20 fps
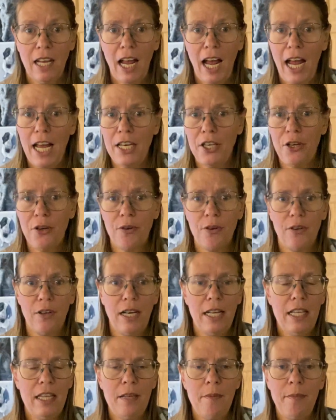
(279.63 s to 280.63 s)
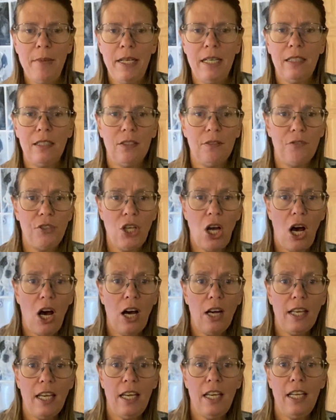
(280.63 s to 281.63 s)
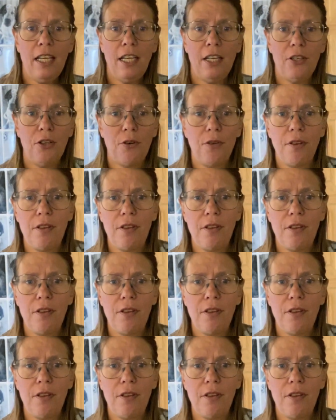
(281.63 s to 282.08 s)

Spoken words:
and you're in the middle of talking and you're